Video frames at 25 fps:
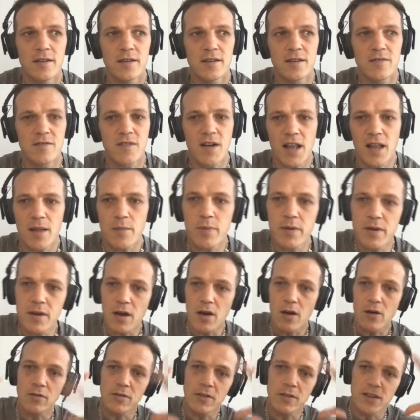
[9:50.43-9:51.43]
develop in
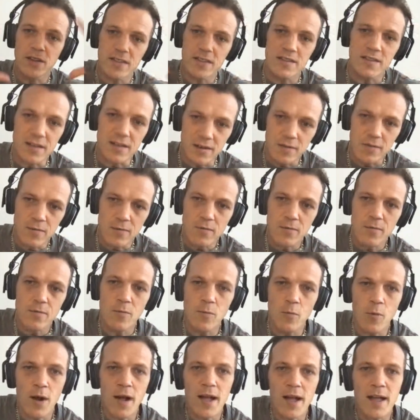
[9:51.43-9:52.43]
a holistic
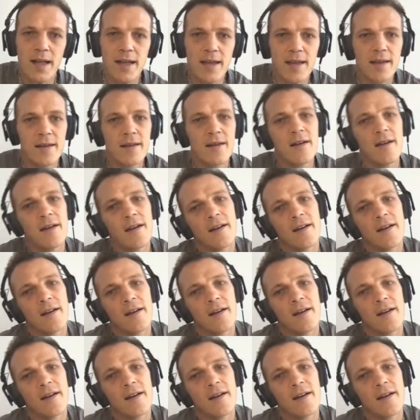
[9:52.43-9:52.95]
way,